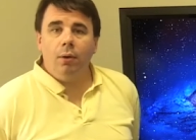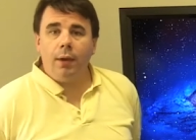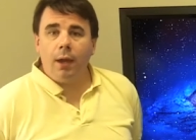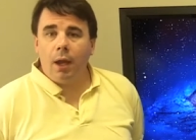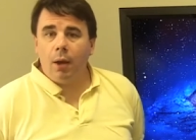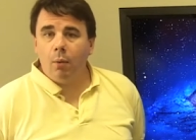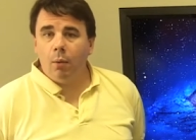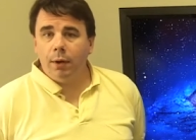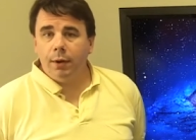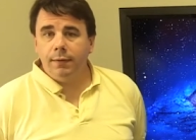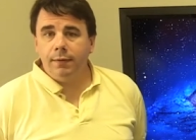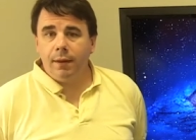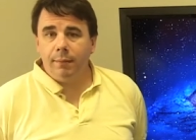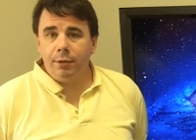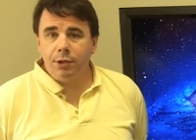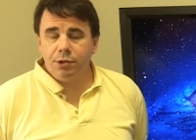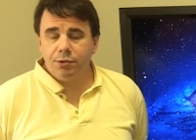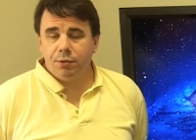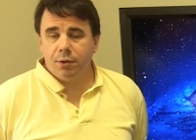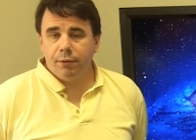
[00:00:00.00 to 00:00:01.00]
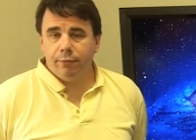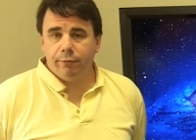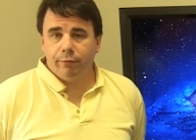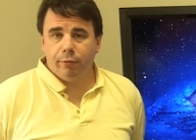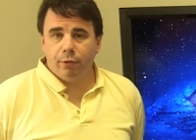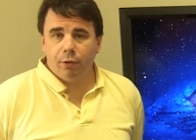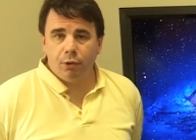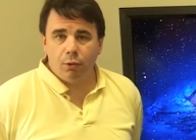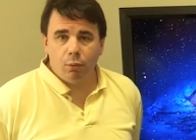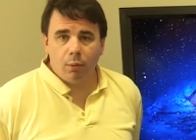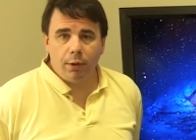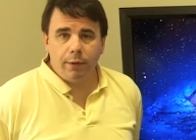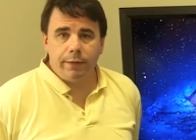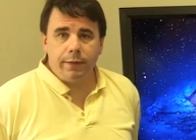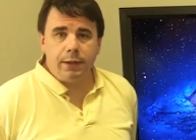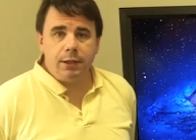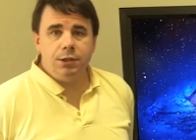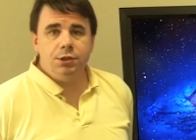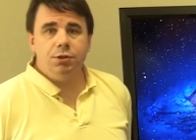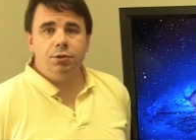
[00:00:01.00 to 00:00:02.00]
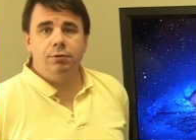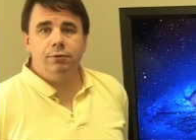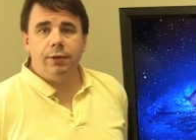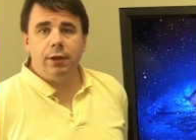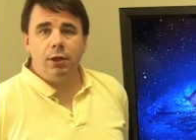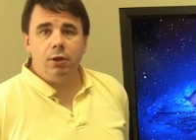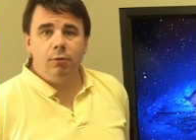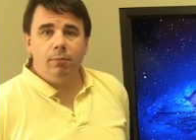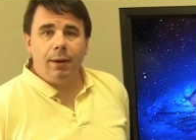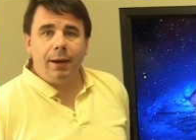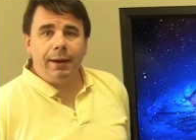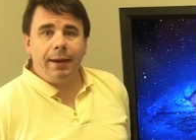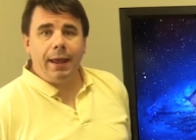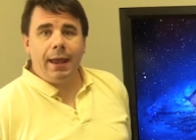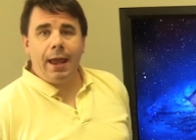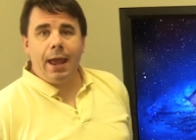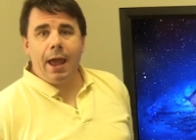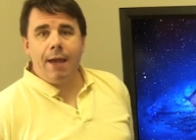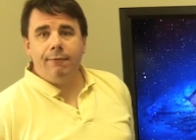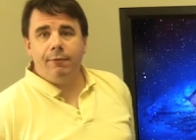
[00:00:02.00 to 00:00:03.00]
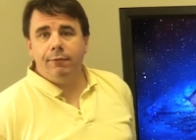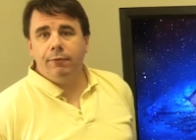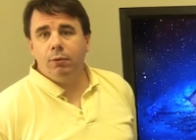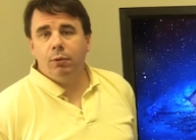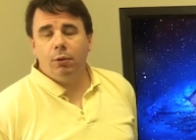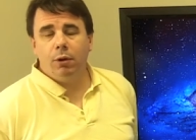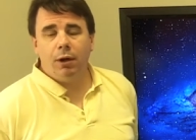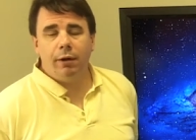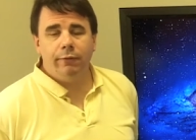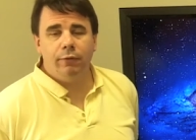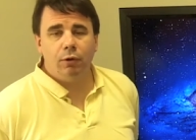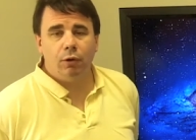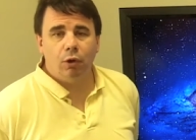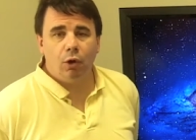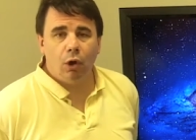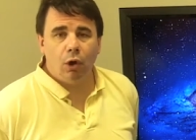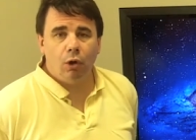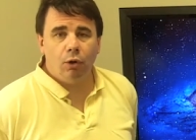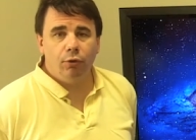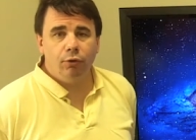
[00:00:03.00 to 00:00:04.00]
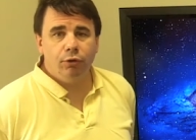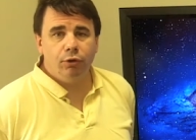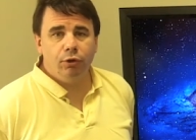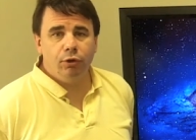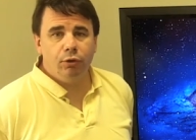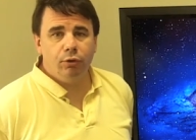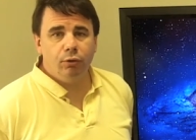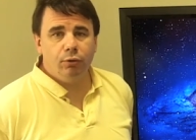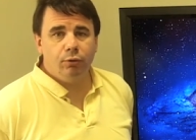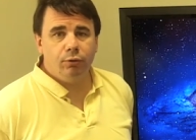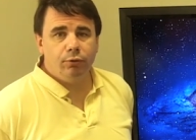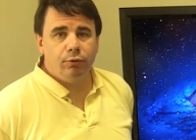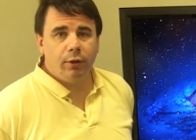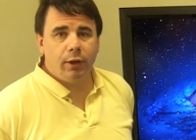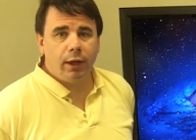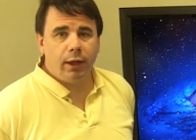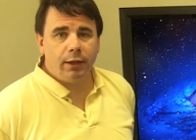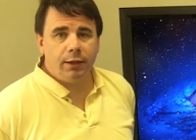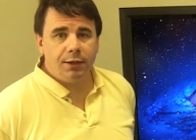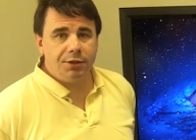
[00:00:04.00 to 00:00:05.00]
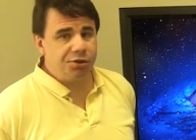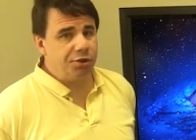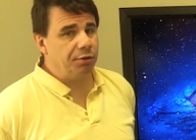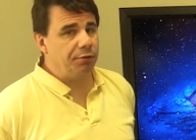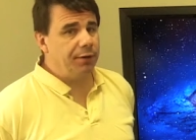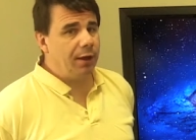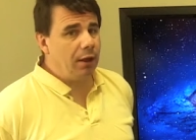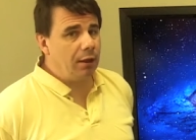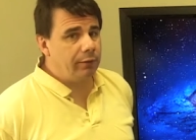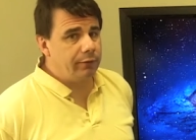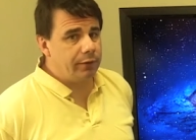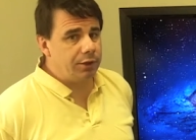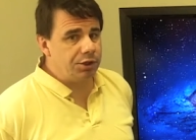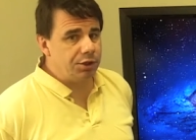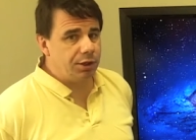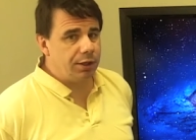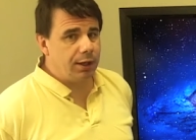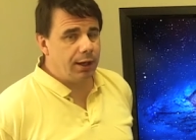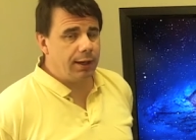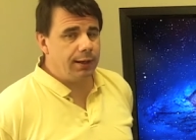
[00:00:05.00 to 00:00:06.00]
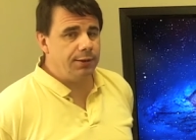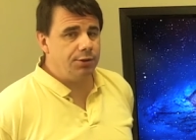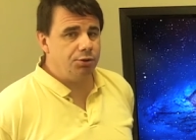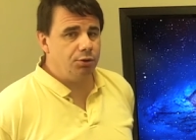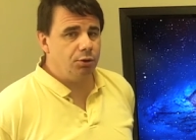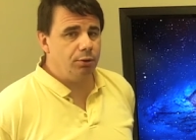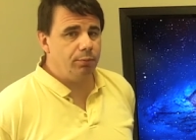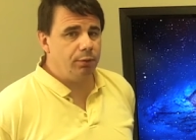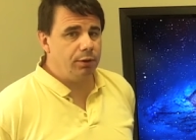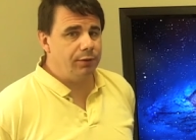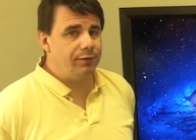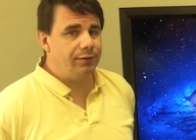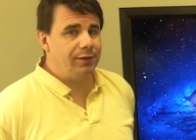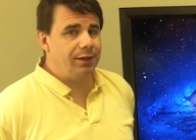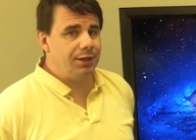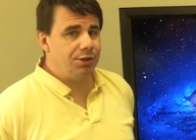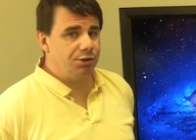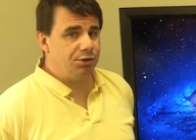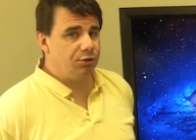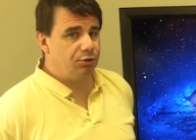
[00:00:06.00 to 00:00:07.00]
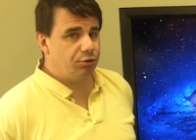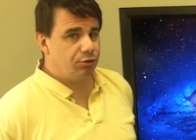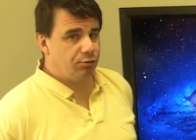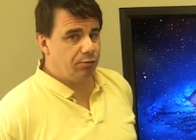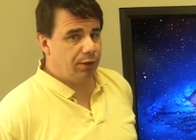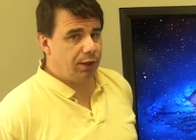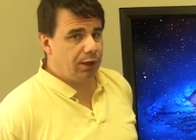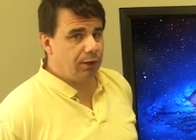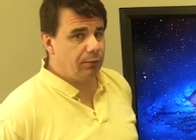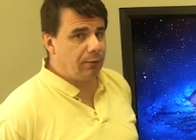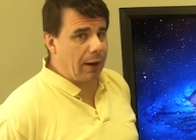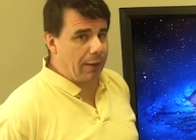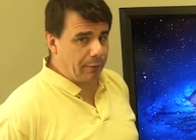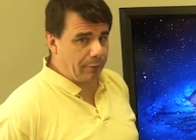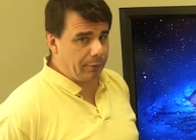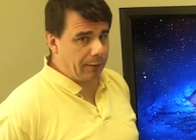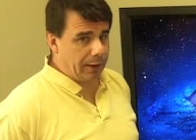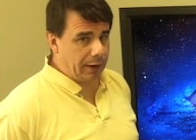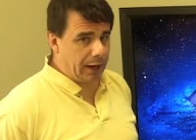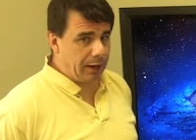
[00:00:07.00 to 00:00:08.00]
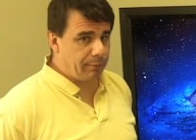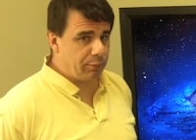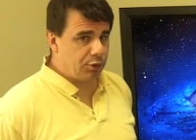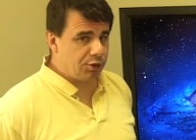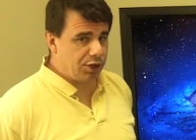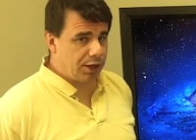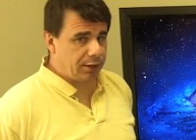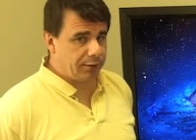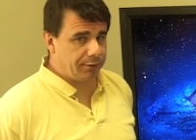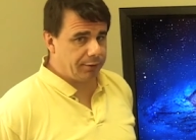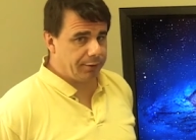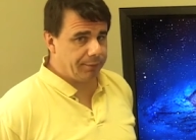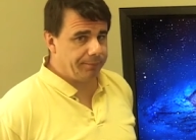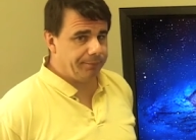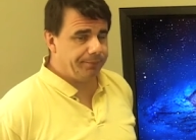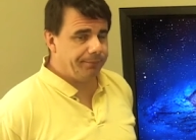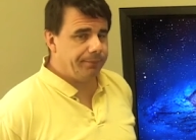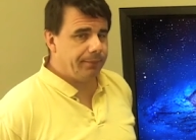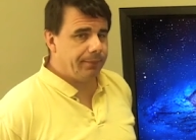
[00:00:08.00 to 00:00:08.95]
Okay, I want to demonstrate for you one of the issues that you might have if you are ever called to use a digital television as your presentation screen rather than a projector.